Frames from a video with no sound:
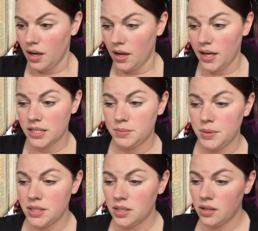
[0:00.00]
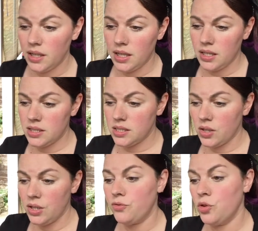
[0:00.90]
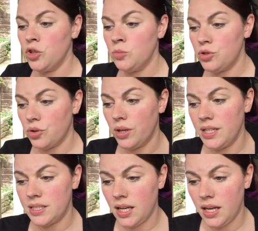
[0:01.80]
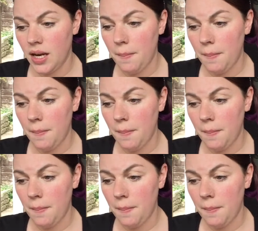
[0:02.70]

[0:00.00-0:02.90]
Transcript: It's been designed for normal to oily skin.